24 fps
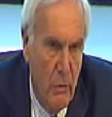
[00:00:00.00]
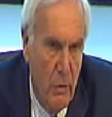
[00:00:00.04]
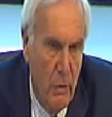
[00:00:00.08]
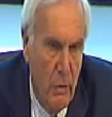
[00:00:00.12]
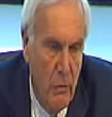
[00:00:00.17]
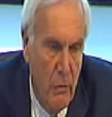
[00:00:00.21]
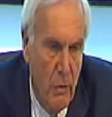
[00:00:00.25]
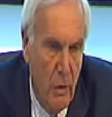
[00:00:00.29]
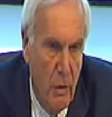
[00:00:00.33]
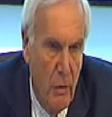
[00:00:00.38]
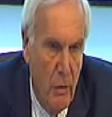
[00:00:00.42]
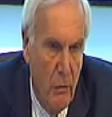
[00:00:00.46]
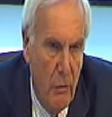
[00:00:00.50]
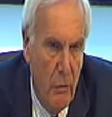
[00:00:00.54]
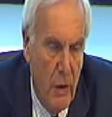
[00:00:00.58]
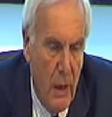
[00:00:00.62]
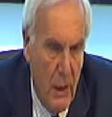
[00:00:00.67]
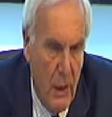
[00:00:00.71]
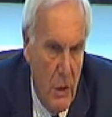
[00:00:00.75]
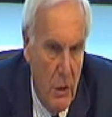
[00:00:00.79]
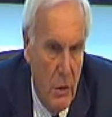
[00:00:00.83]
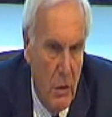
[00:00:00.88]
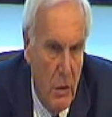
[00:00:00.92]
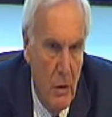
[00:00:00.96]

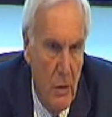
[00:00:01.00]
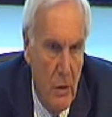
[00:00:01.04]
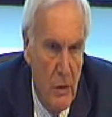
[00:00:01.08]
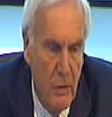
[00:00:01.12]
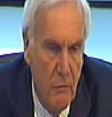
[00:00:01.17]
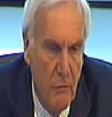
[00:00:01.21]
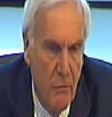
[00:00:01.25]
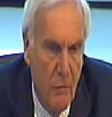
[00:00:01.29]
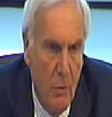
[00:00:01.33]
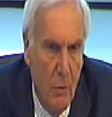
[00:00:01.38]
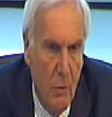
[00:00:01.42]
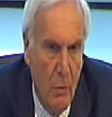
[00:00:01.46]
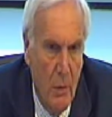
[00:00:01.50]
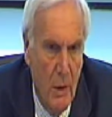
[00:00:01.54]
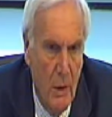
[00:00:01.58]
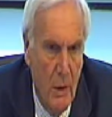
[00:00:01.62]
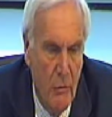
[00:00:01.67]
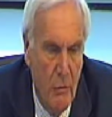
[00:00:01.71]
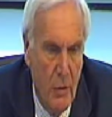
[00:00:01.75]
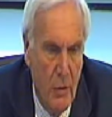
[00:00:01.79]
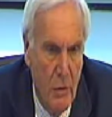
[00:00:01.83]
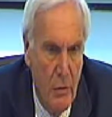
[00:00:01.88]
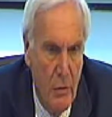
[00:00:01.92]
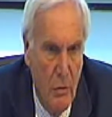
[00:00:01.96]
locations for
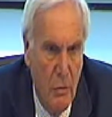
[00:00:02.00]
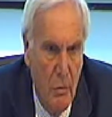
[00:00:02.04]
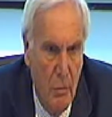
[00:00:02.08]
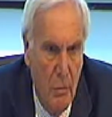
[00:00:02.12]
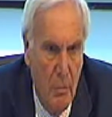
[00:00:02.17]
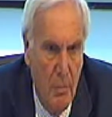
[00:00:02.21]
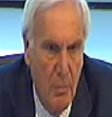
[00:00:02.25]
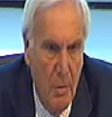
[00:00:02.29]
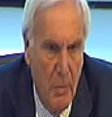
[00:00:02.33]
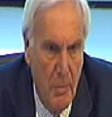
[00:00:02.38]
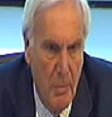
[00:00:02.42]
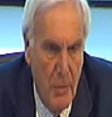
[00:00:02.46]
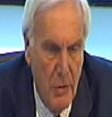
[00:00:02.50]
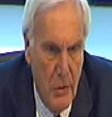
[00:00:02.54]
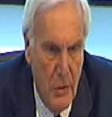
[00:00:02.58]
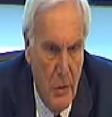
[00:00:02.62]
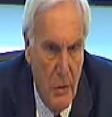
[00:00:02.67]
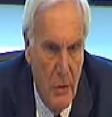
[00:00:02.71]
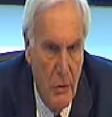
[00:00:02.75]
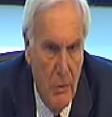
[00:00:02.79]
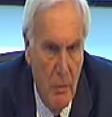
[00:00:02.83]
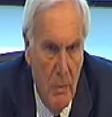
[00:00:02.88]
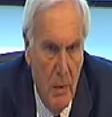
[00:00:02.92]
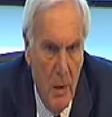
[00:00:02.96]
industrial
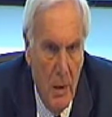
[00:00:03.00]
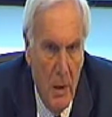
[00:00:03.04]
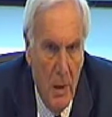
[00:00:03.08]
premises,